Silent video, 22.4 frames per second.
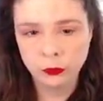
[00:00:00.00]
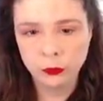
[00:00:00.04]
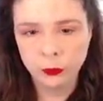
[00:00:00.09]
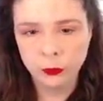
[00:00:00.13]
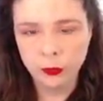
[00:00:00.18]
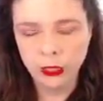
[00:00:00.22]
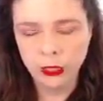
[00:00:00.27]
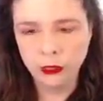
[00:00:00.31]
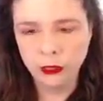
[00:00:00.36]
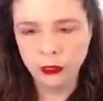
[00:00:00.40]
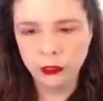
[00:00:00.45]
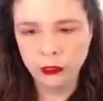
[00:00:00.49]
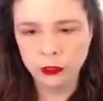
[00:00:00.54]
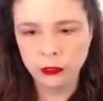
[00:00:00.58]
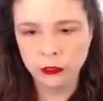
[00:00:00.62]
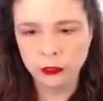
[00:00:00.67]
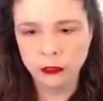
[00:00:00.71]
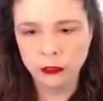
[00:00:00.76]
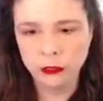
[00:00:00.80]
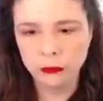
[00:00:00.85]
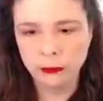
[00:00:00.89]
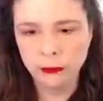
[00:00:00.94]
Make a
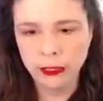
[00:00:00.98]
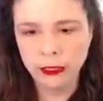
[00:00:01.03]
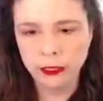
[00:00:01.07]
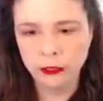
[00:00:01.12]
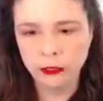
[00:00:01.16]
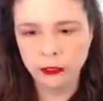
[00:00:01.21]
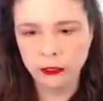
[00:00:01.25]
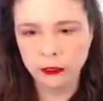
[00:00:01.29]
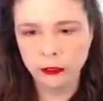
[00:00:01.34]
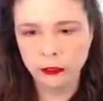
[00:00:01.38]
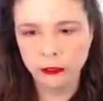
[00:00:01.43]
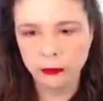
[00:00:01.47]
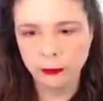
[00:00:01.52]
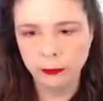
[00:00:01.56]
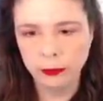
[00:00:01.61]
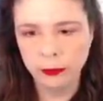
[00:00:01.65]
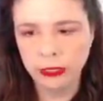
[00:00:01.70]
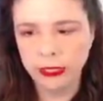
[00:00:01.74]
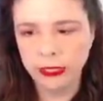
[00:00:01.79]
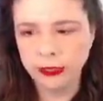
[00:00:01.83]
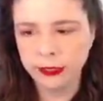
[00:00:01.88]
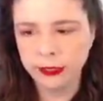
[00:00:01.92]
little, make a little
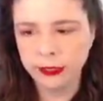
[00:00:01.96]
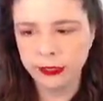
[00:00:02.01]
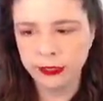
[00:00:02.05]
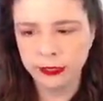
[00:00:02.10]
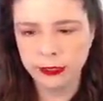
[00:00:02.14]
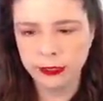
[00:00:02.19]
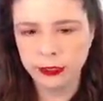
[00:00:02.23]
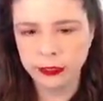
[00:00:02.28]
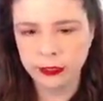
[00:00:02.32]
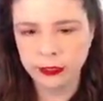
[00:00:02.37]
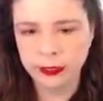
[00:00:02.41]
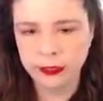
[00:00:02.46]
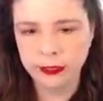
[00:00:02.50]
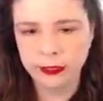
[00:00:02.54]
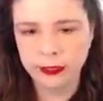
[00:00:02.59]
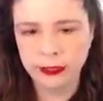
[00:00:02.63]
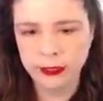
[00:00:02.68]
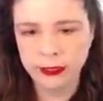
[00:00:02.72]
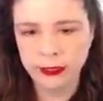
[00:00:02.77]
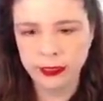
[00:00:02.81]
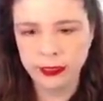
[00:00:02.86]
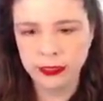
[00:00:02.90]
place to just
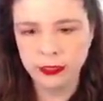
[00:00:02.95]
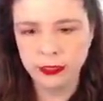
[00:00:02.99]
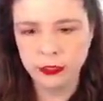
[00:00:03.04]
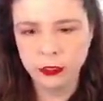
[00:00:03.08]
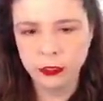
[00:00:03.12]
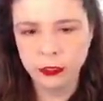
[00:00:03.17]
sit